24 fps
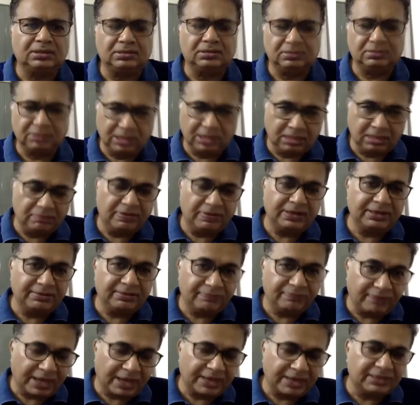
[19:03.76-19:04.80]
given the
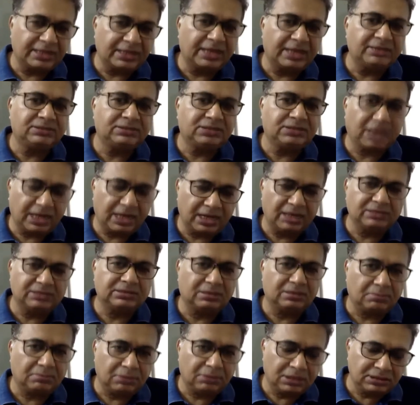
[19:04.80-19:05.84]
fact that China has
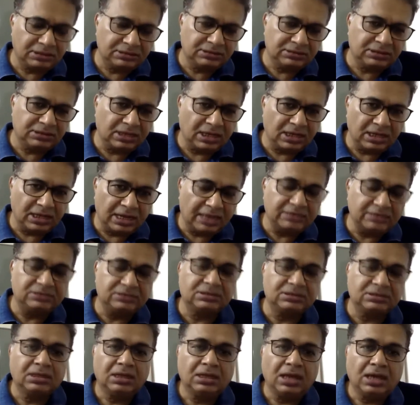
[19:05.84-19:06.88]
emerged as
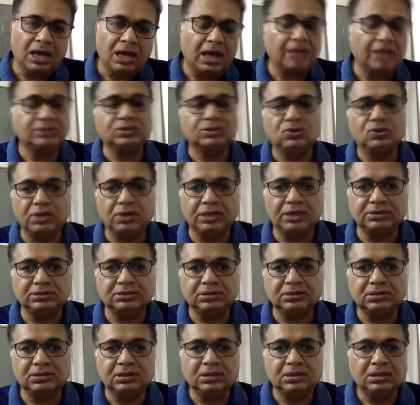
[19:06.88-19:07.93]
good
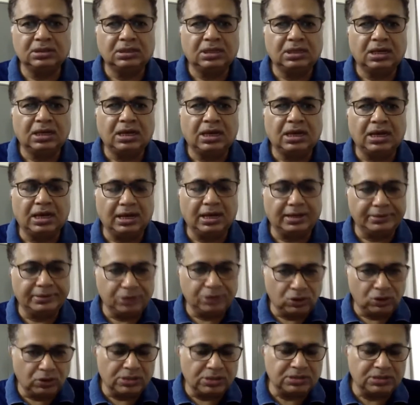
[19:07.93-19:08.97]
as
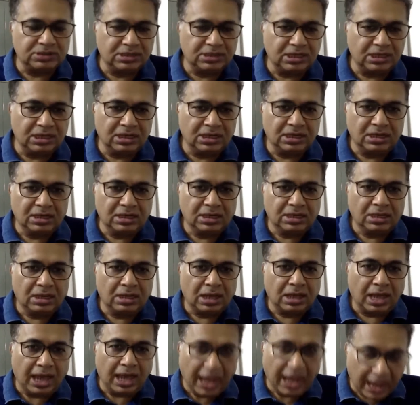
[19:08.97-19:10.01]
USA,
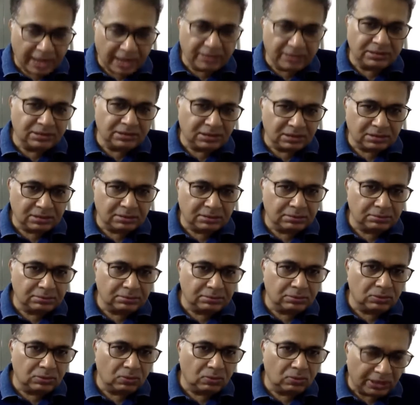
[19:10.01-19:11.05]
and
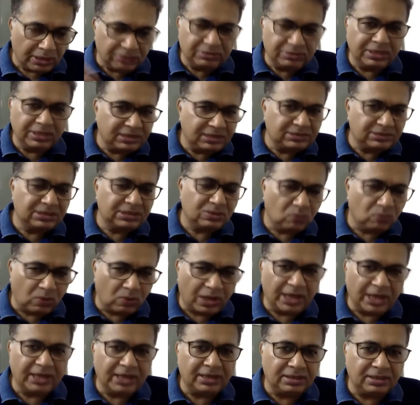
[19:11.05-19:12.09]
one of the reasons
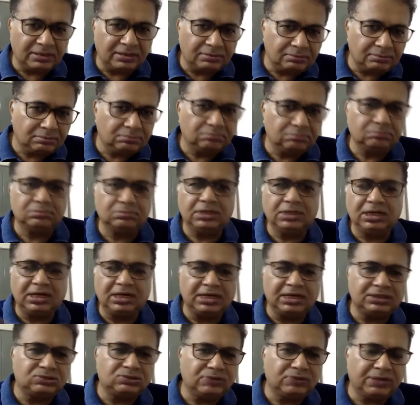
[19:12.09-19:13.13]
why
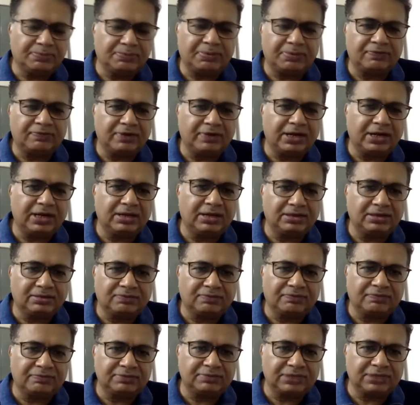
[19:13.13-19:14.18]
Indians were preferring the
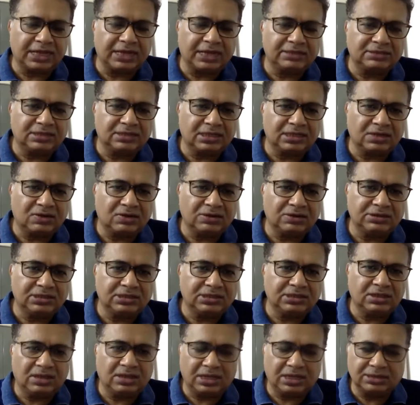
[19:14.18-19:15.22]
Chinese
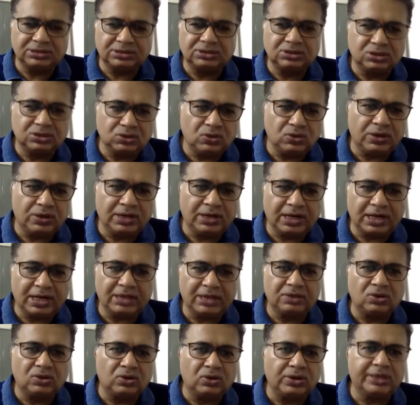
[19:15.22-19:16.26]
technology, as you and I
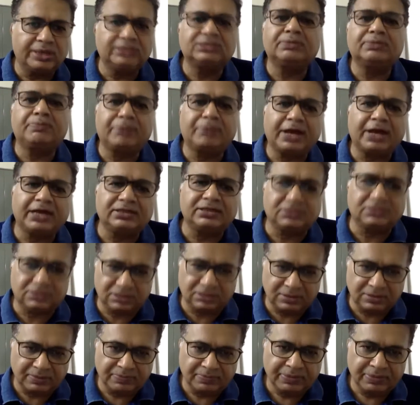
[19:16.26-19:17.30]
know, is the price,
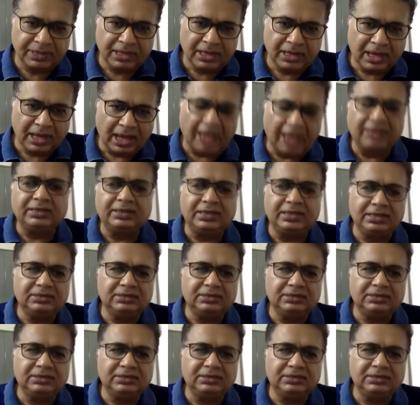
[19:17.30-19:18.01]
and it's